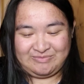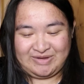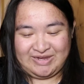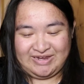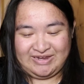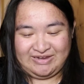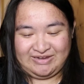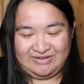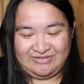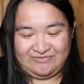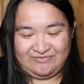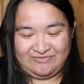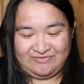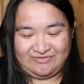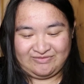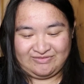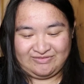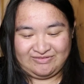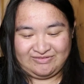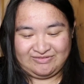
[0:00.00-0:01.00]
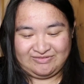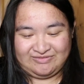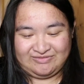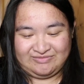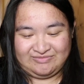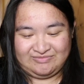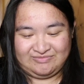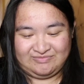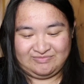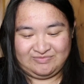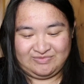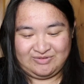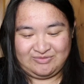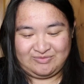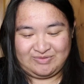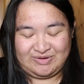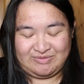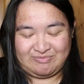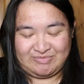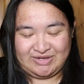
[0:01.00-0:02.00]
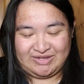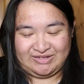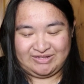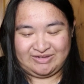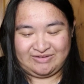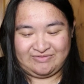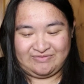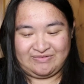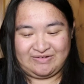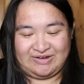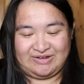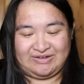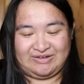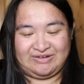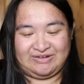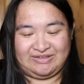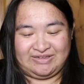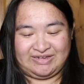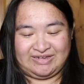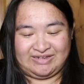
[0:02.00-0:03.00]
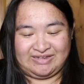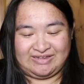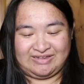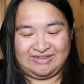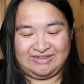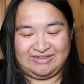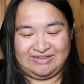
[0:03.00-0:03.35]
my for, for when my like friend like